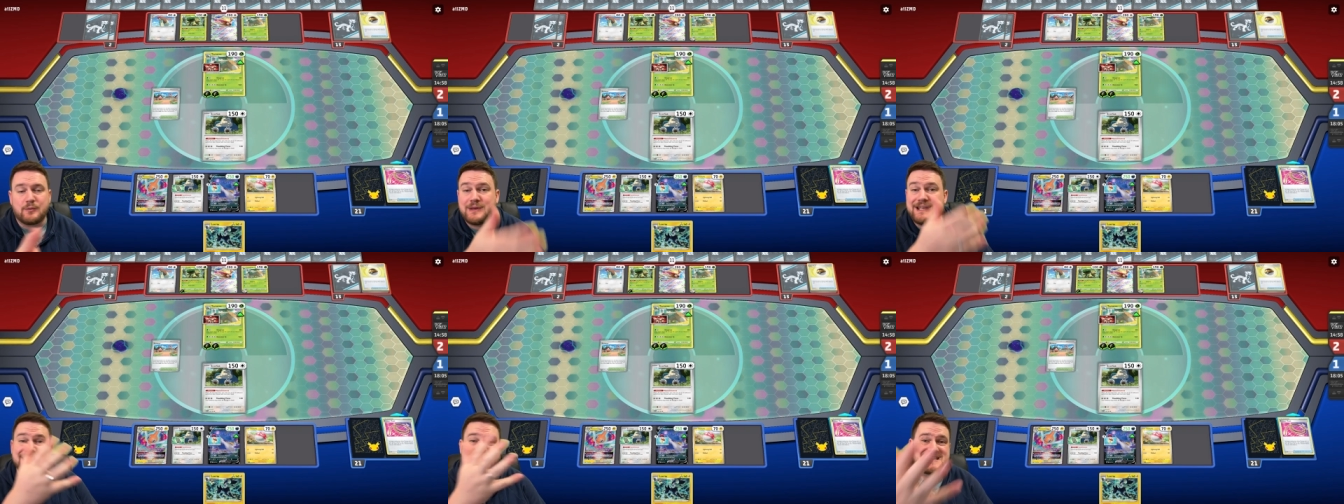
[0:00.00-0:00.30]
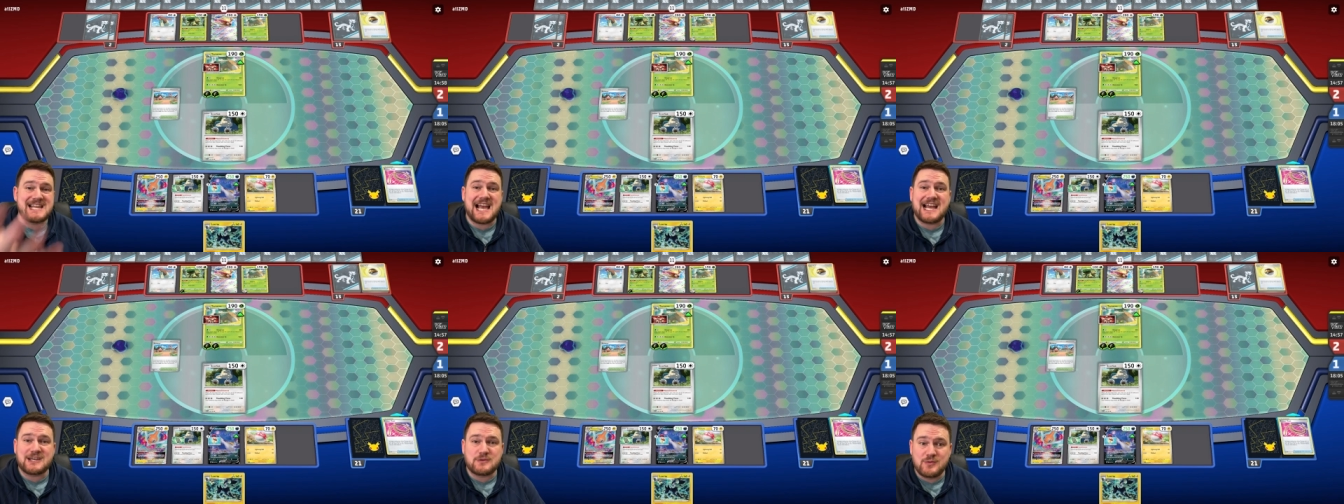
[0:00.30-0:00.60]
We
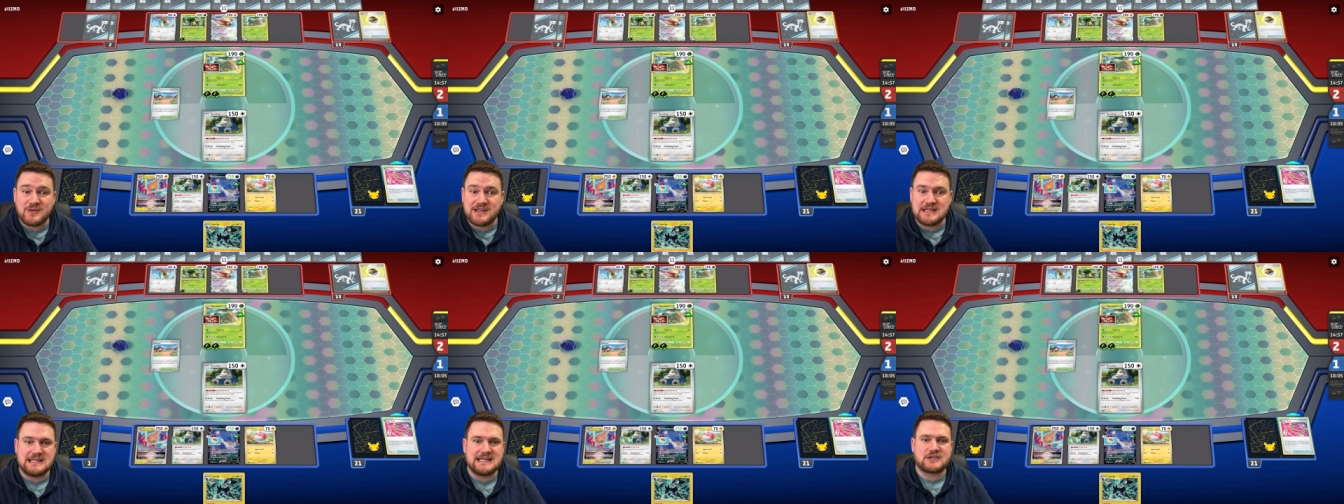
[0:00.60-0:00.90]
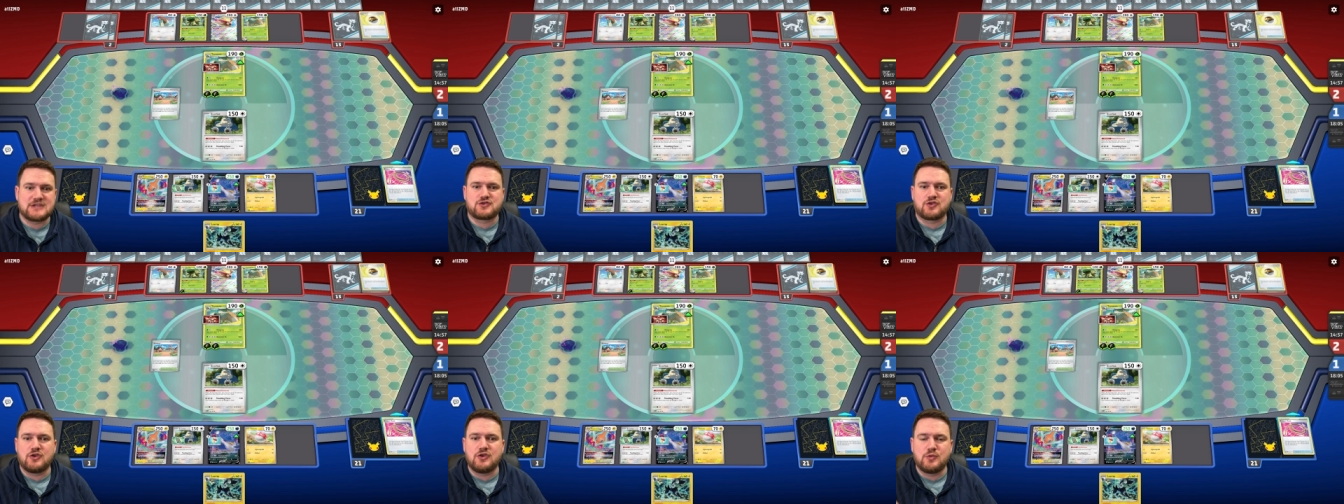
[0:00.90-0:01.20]
attacked with
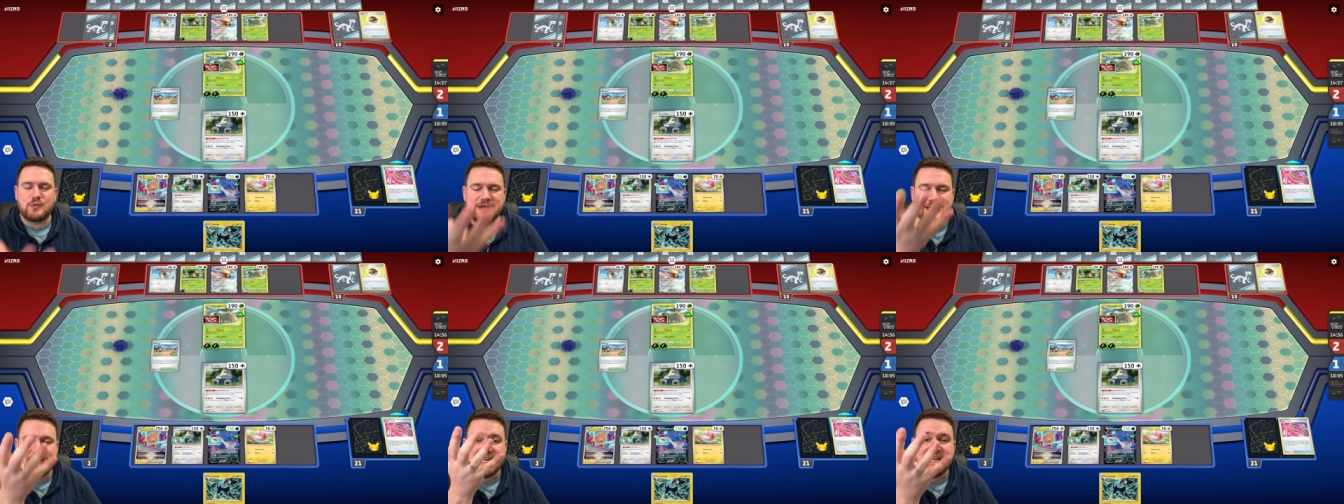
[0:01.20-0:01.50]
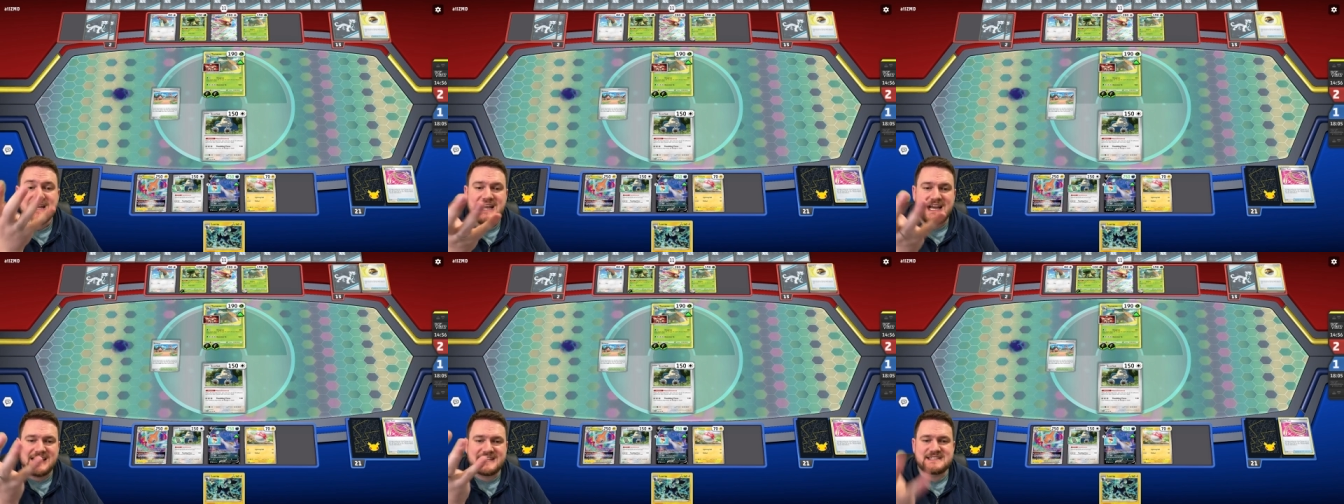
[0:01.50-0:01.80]
Electrode, we
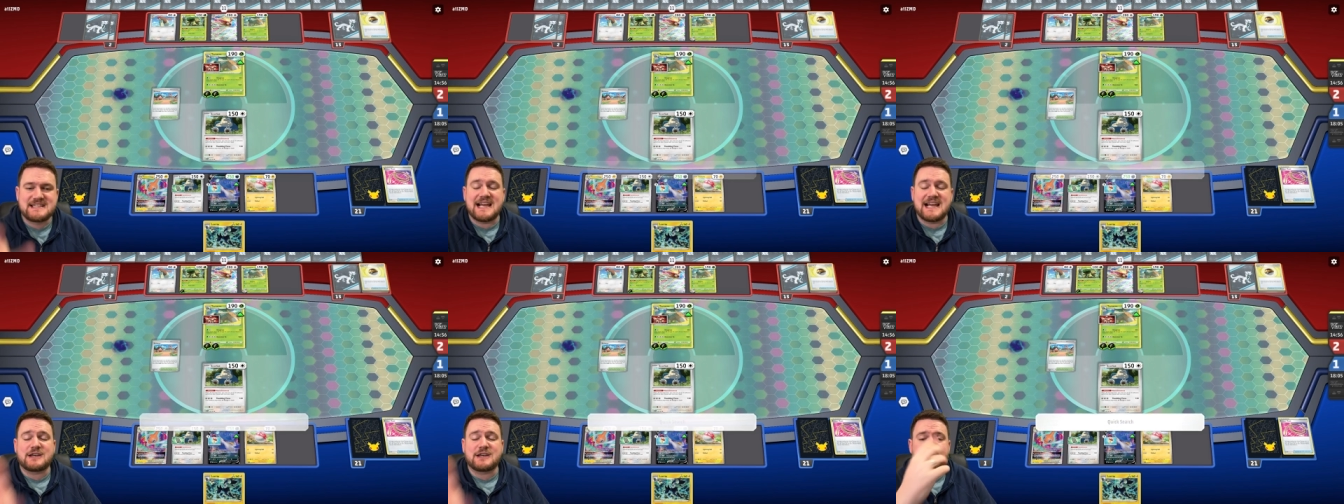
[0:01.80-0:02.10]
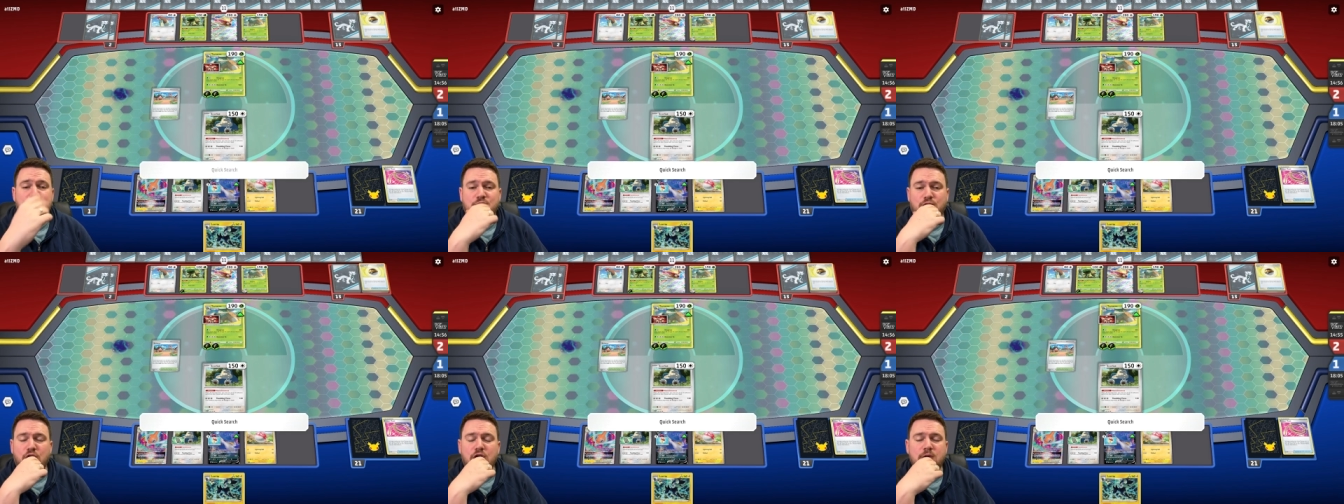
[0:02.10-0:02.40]
attacked
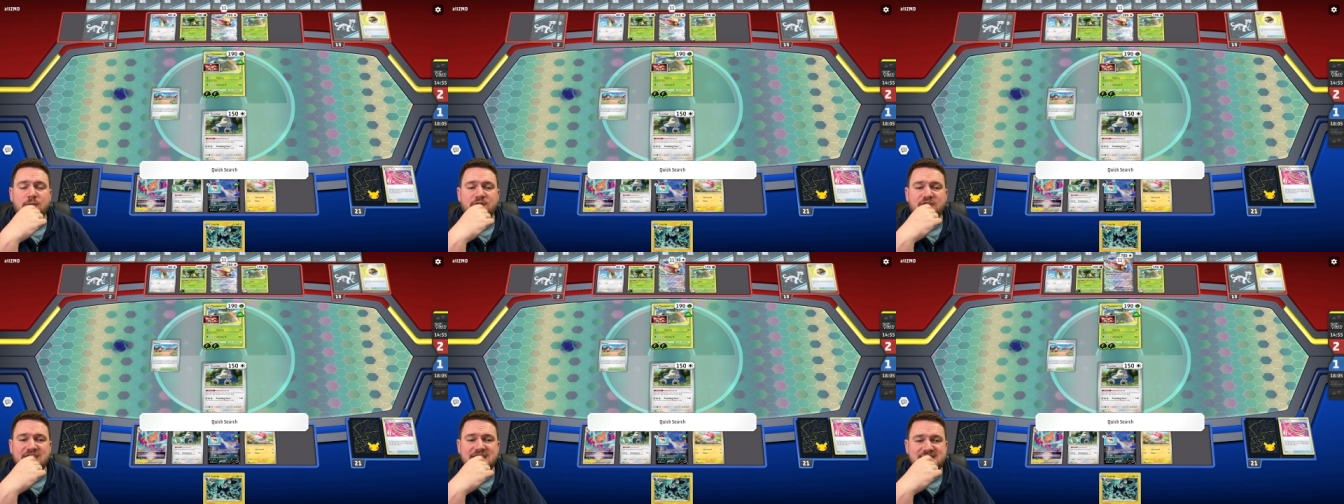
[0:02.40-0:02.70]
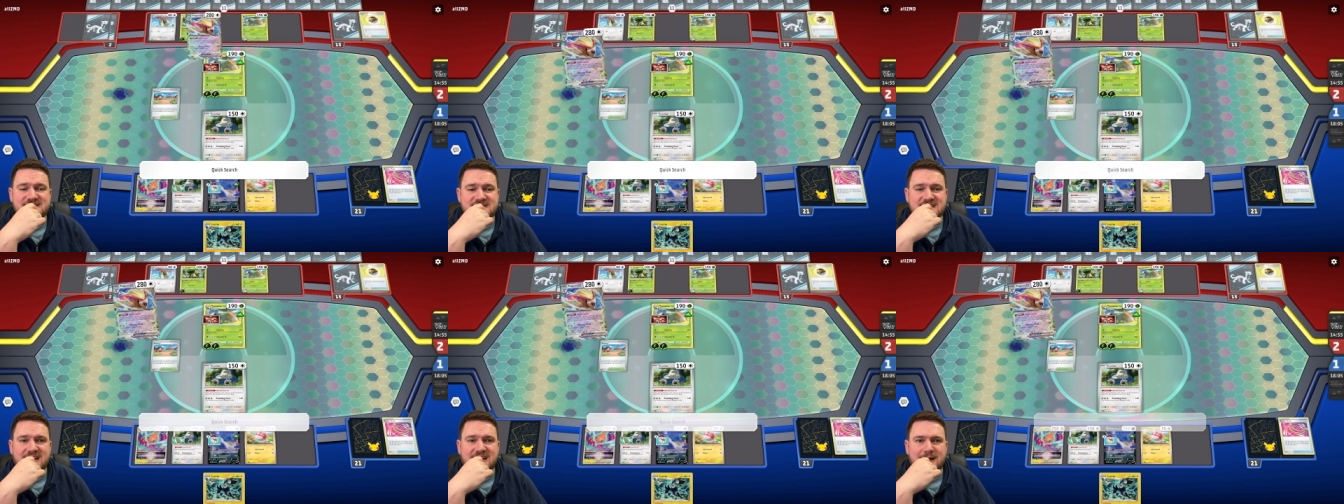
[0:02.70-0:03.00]
with Rotom
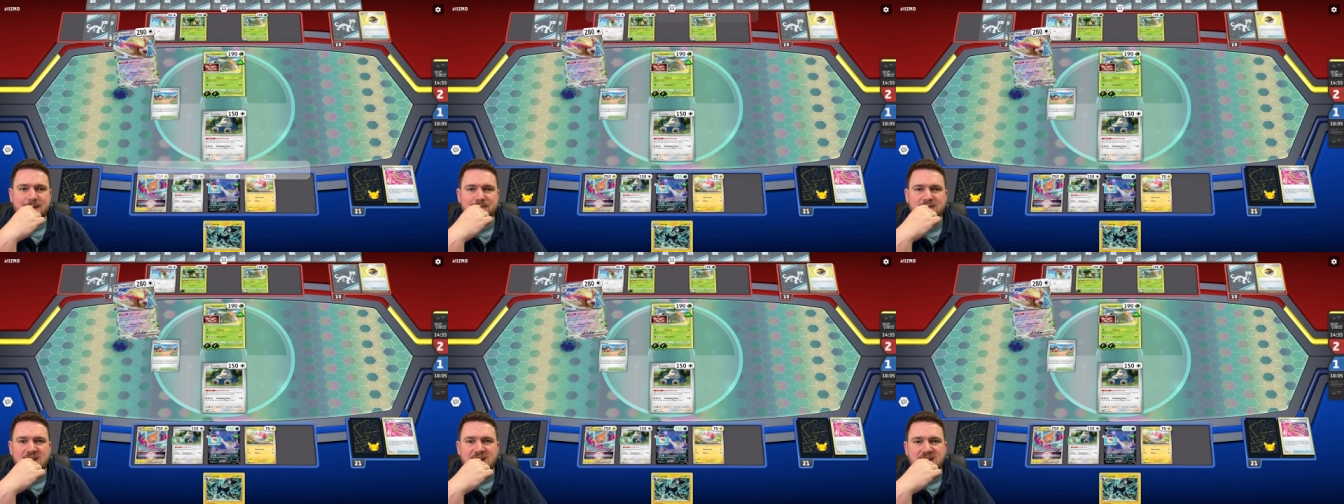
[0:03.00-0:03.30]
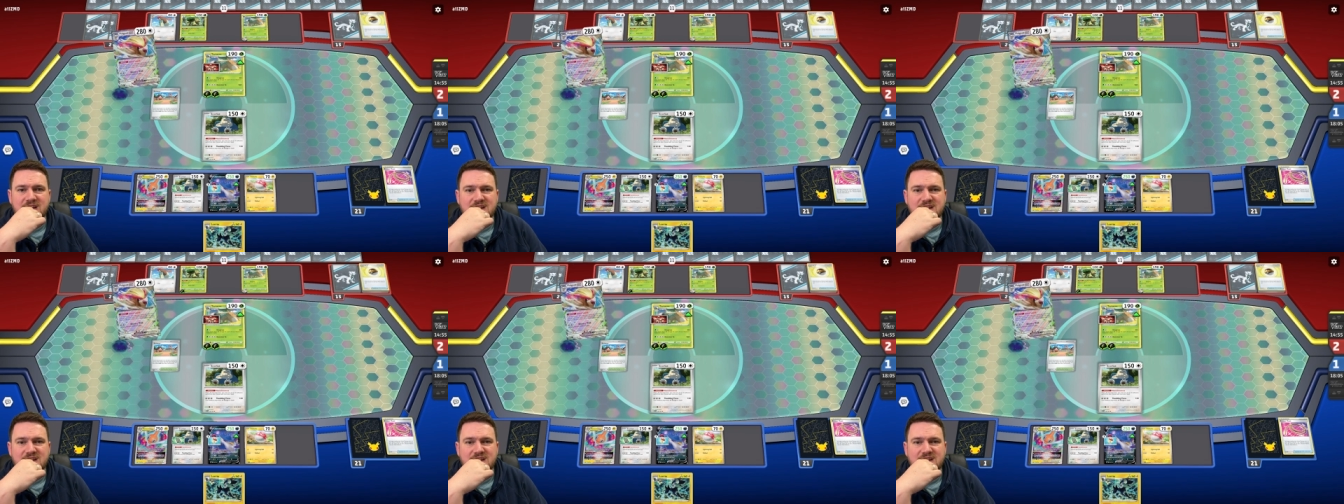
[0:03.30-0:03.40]
V-Star,